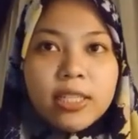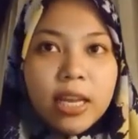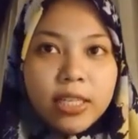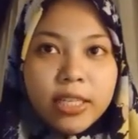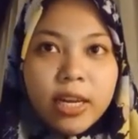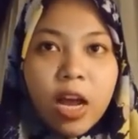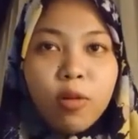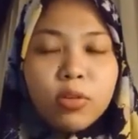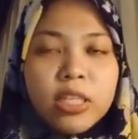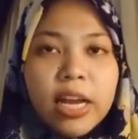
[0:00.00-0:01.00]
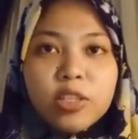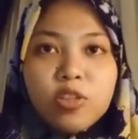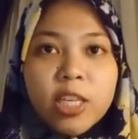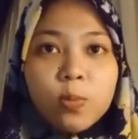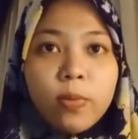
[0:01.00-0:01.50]
session, I would like to
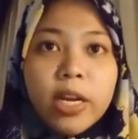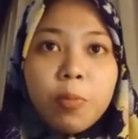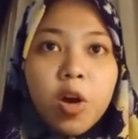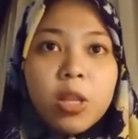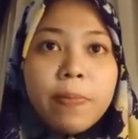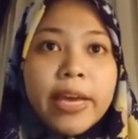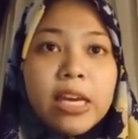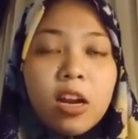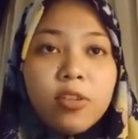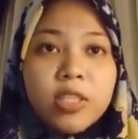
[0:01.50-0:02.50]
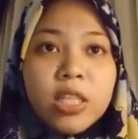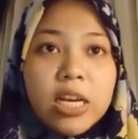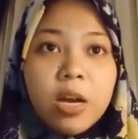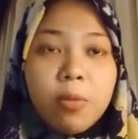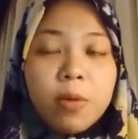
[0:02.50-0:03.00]
explain about the background of study
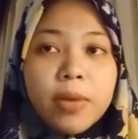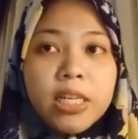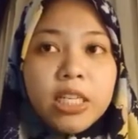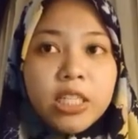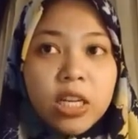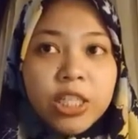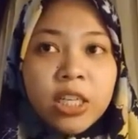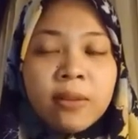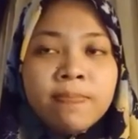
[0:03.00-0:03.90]
about my research.